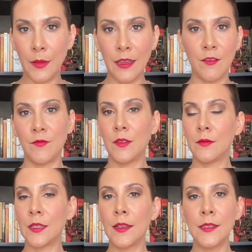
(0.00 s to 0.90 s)
I have
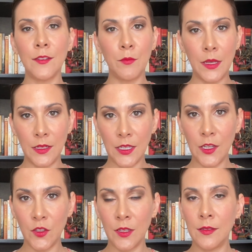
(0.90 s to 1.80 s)
tons of
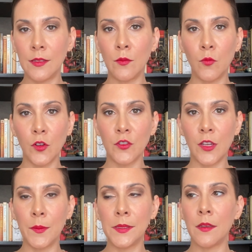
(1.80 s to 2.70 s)
meditations and
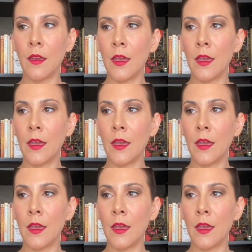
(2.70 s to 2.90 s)
workshops,